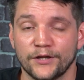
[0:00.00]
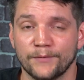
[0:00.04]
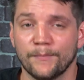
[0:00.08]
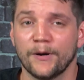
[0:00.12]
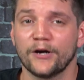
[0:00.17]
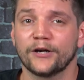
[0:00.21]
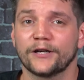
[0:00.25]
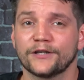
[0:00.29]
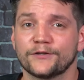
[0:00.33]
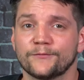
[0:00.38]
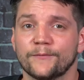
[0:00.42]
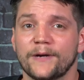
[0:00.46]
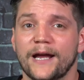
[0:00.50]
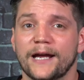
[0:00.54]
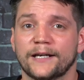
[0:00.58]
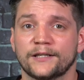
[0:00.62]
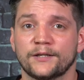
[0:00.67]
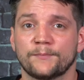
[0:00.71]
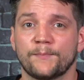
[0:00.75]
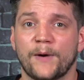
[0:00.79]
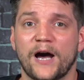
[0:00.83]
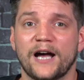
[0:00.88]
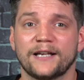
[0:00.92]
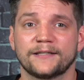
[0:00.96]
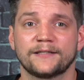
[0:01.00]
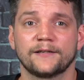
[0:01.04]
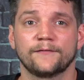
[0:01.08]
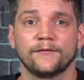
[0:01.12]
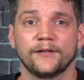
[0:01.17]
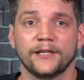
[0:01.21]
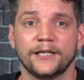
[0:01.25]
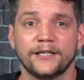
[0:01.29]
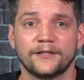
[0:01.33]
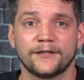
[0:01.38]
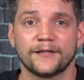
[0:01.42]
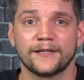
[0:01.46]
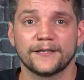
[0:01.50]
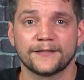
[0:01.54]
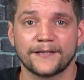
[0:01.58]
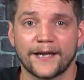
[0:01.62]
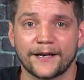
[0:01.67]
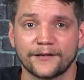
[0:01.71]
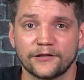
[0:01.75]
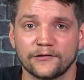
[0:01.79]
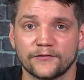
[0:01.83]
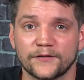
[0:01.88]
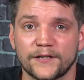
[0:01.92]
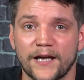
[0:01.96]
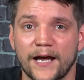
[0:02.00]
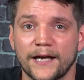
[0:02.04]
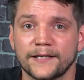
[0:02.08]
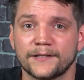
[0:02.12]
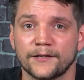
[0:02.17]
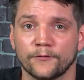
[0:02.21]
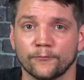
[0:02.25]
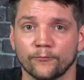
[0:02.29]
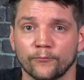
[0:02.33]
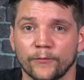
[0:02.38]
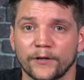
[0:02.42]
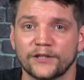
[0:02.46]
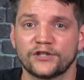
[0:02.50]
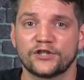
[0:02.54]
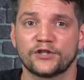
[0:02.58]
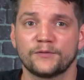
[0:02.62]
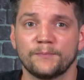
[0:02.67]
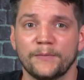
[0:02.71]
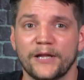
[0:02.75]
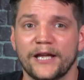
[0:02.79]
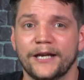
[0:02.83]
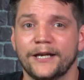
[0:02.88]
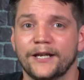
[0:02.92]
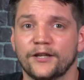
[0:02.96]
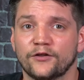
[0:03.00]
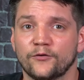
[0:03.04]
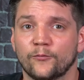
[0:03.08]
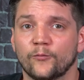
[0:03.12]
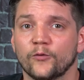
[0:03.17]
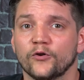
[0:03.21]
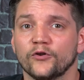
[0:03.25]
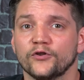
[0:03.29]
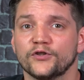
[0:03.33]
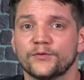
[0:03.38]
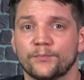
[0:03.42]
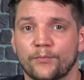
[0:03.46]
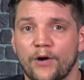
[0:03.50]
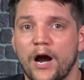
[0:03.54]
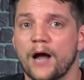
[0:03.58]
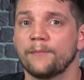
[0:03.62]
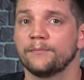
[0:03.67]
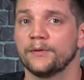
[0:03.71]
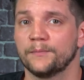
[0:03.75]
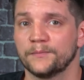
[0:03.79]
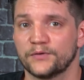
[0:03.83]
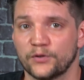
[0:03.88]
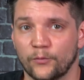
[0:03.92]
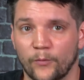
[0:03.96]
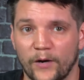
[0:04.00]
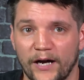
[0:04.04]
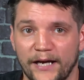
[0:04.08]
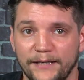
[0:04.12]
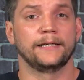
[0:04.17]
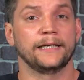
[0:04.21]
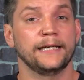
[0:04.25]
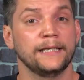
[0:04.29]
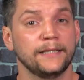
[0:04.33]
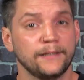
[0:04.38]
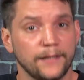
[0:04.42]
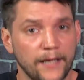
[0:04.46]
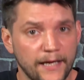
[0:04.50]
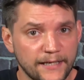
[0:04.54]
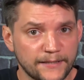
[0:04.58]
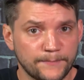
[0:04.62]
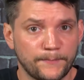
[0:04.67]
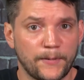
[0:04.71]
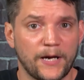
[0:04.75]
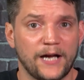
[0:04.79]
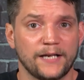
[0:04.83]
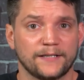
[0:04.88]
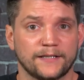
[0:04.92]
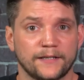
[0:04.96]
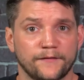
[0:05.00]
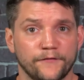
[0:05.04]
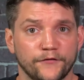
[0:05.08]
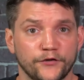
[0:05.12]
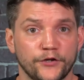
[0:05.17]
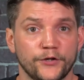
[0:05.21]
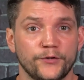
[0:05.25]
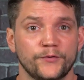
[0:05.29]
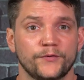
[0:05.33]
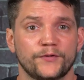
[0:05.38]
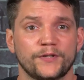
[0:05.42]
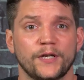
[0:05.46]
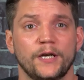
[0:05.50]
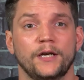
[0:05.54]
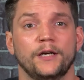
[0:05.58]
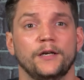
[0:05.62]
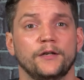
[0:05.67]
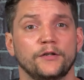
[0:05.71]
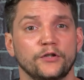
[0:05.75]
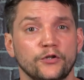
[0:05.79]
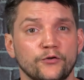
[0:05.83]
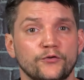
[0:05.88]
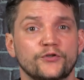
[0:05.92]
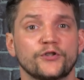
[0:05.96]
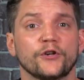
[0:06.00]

The markets reacted positively to this exercise in Rich-splaining the world's problems away. In less positive news, New